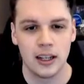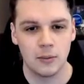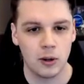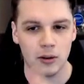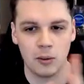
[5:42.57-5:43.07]

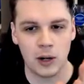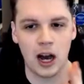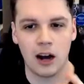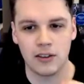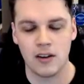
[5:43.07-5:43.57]
We will
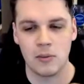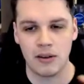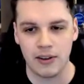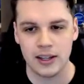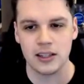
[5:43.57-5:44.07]
half cover my
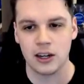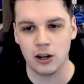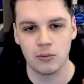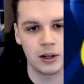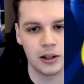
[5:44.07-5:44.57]
face, I
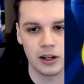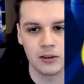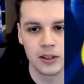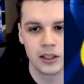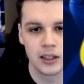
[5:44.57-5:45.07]
know, but
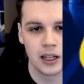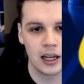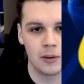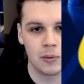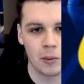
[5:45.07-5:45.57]

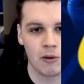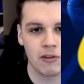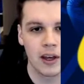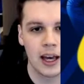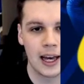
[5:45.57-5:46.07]
we moved.
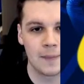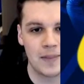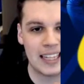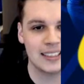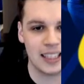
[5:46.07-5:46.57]

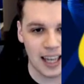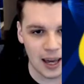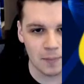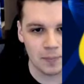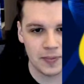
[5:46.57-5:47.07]
That's the
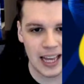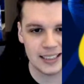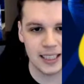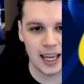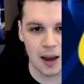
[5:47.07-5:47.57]
kit. That's the kit.